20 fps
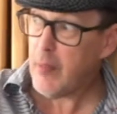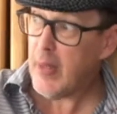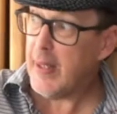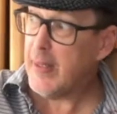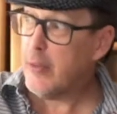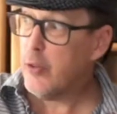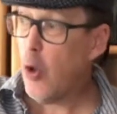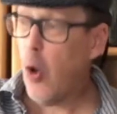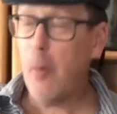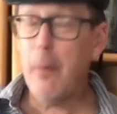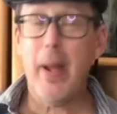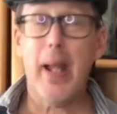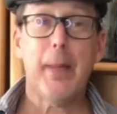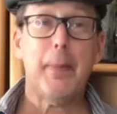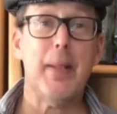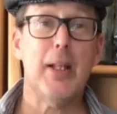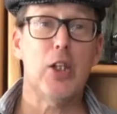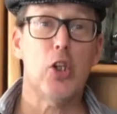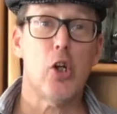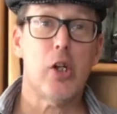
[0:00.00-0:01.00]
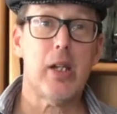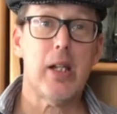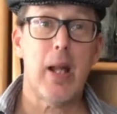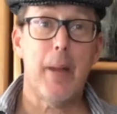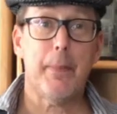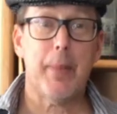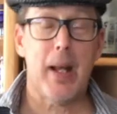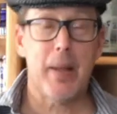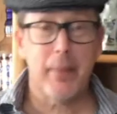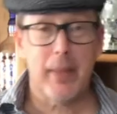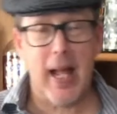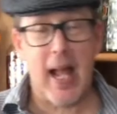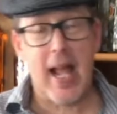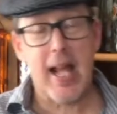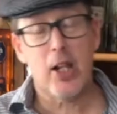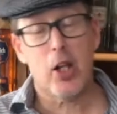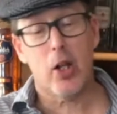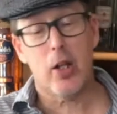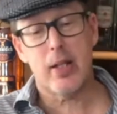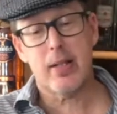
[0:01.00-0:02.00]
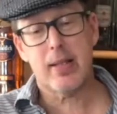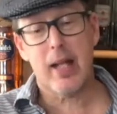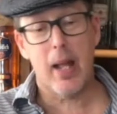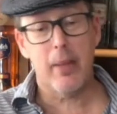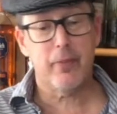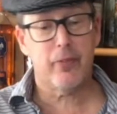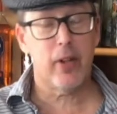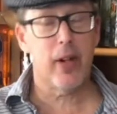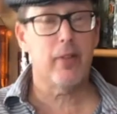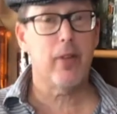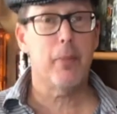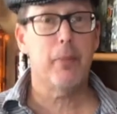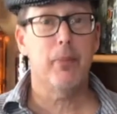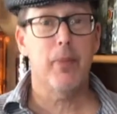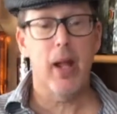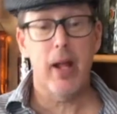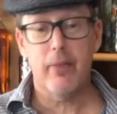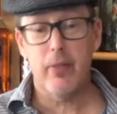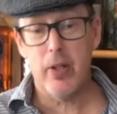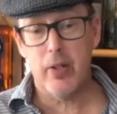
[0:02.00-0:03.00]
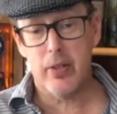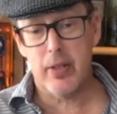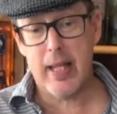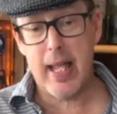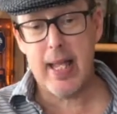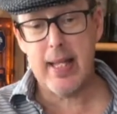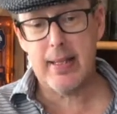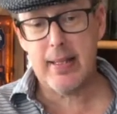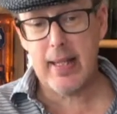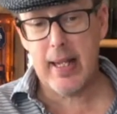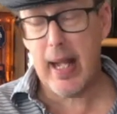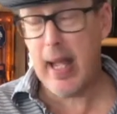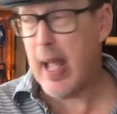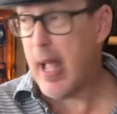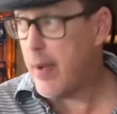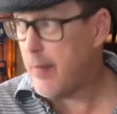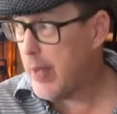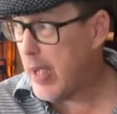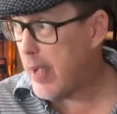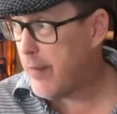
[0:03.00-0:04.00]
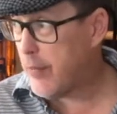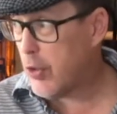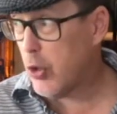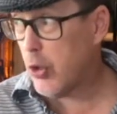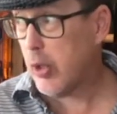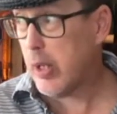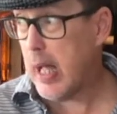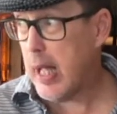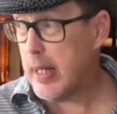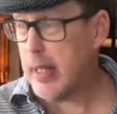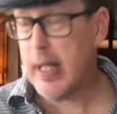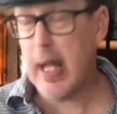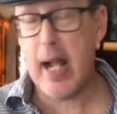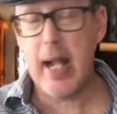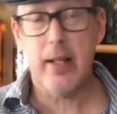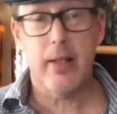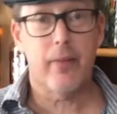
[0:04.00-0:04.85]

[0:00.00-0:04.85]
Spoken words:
Don't make me look it up online all the time. For every tasting I have to look online to